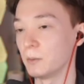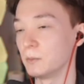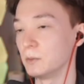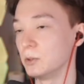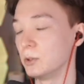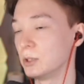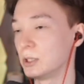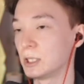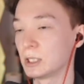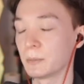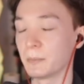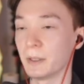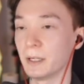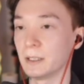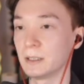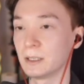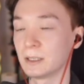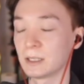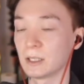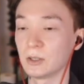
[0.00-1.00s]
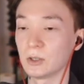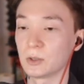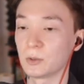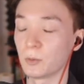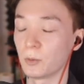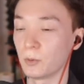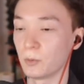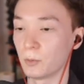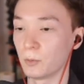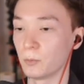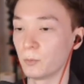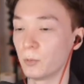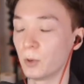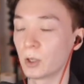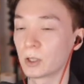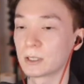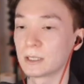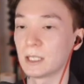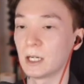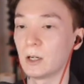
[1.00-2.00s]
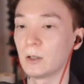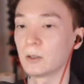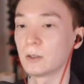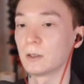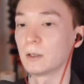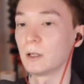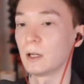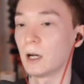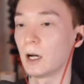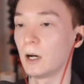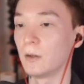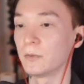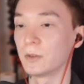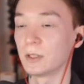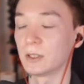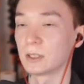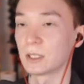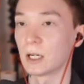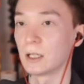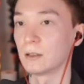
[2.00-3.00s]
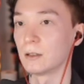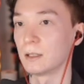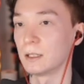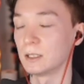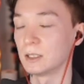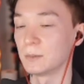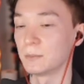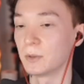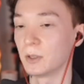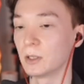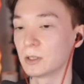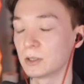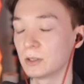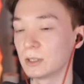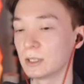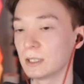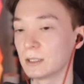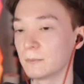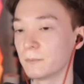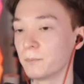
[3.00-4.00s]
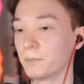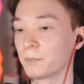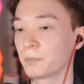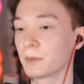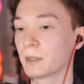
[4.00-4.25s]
used his abilities and just walked down under the tunnel in Gibraltar again.